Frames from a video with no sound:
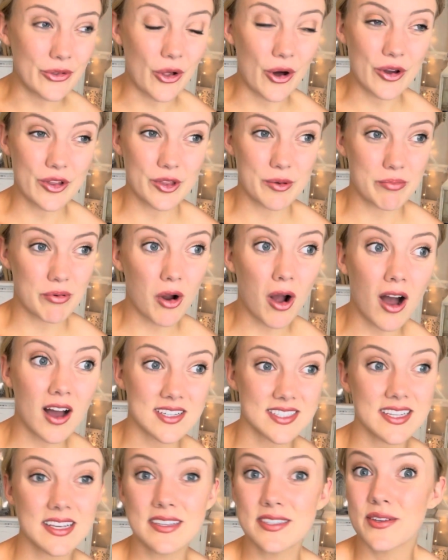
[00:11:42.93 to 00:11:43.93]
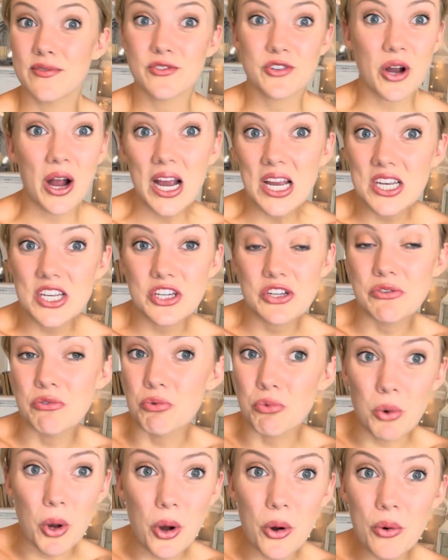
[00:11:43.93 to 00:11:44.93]
along the process of trying to
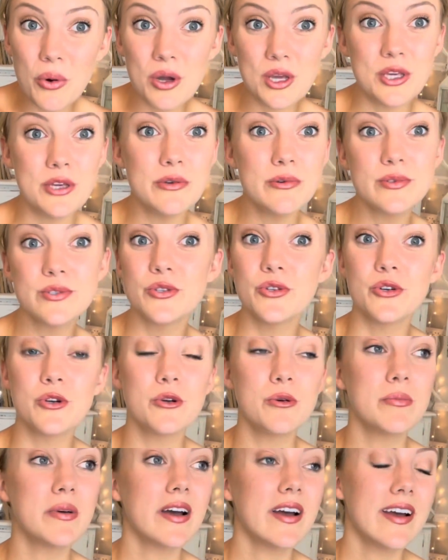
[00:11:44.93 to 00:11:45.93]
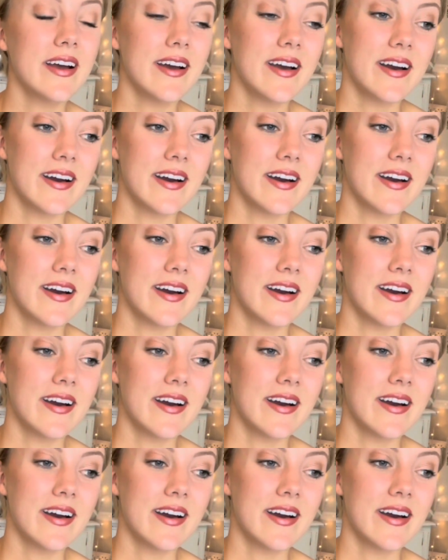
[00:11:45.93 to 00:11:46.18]
grow a YouTube.